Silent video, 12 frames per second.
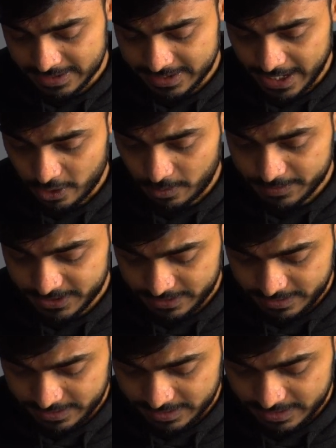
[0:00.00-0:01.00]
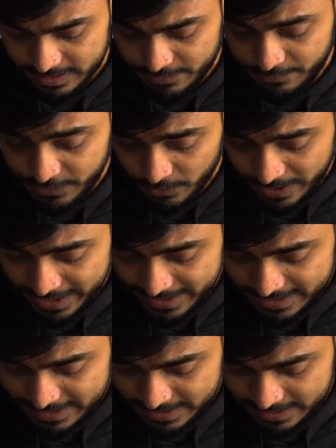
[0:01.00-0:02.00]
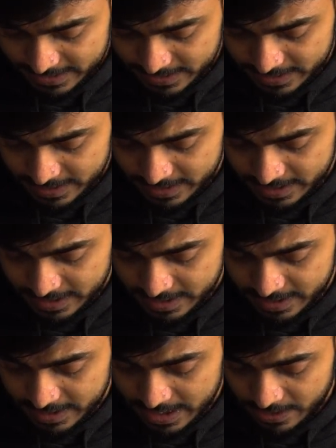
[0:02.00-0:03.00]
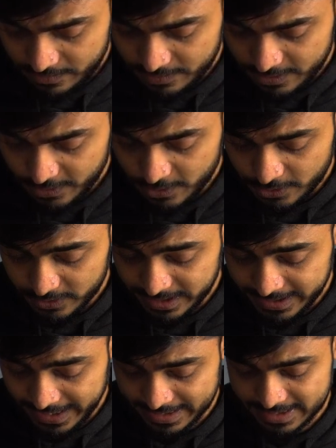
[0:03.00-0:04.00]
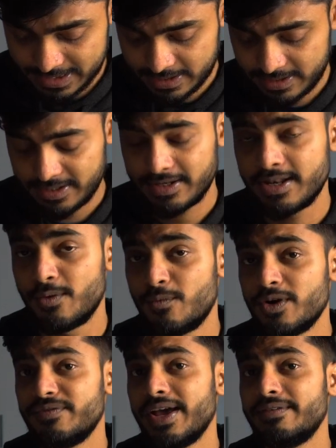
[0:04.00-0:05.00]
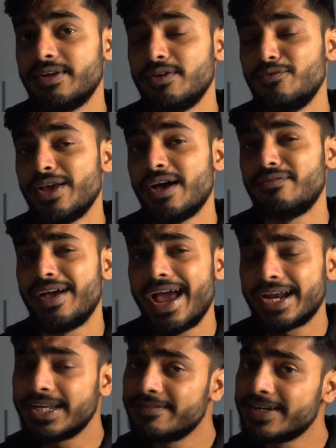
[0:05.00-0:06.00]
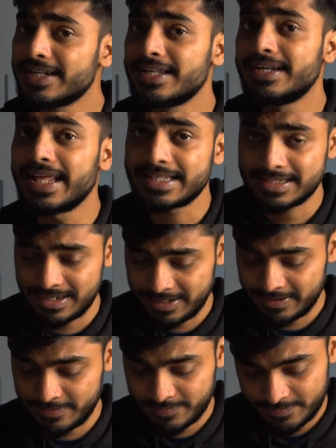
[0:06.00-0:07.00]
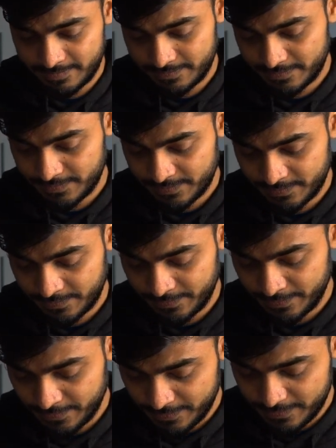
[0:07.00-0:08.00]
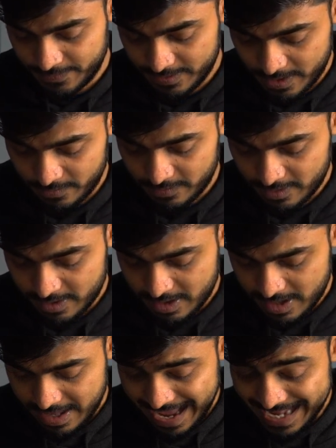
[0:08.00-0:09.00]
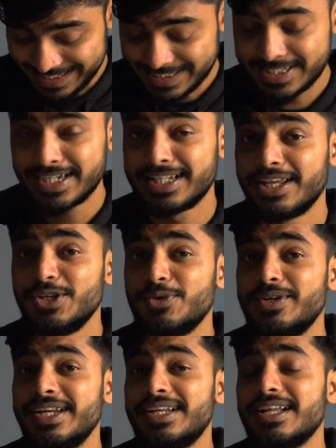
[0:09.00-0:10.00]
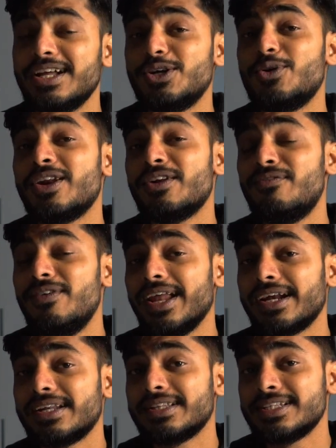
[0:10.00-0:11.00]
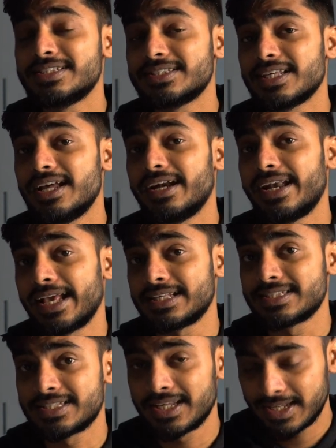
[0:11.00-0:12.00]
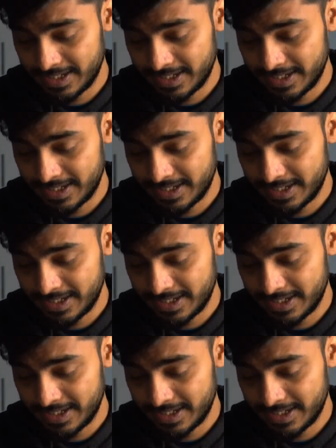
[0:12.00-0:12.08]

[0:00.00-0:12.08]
stack option, view edits. Now go to the text. Now what we have done, we have activated the text layer. Now, as I said, you need to reflect this text.